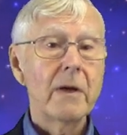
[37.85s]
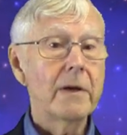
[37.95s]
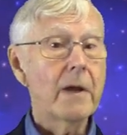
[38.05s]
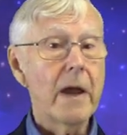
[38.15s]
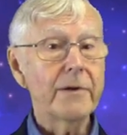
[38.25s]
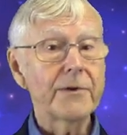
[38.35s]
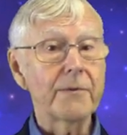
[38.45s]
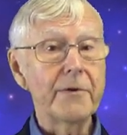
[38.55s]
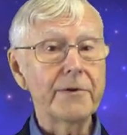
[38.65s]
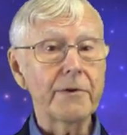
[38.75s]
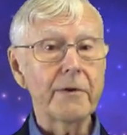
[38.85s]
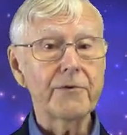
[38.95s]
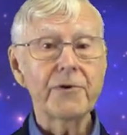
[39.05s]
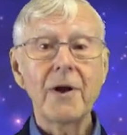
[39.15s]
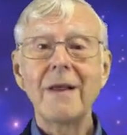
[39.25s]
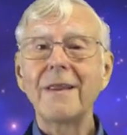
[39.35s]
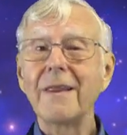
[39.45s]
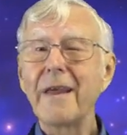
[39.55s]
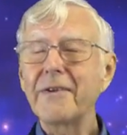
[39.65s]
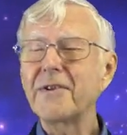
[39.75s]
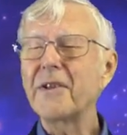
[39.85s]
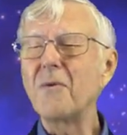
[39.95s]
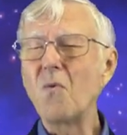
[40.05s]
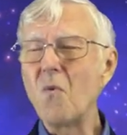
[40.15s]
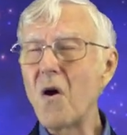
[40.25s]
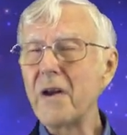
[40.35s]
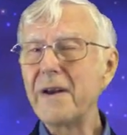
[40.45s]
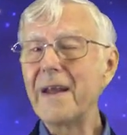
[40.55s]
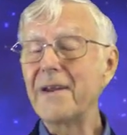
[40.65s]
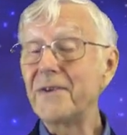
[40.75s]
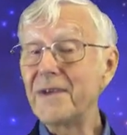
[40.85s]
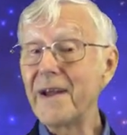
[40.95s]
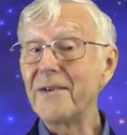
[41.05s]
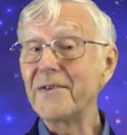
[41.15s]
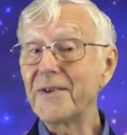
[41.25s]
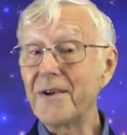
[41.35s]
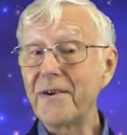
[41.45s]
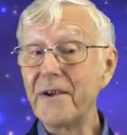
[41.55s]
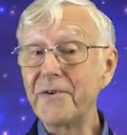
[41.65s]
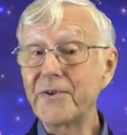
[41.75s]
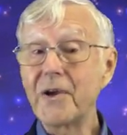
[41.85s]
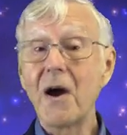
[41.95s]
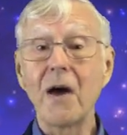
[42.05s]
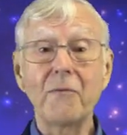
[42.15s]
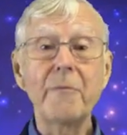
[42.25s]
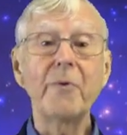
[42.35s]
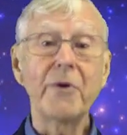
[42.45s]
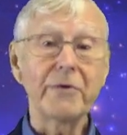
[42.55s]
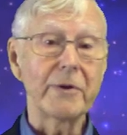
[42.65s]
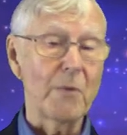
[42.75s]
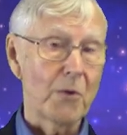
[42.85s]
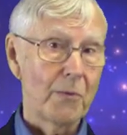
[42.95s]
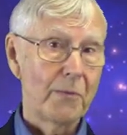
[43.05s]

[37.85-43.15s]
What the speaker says: In cancer research, less than 1 in 10 studies are reproducible.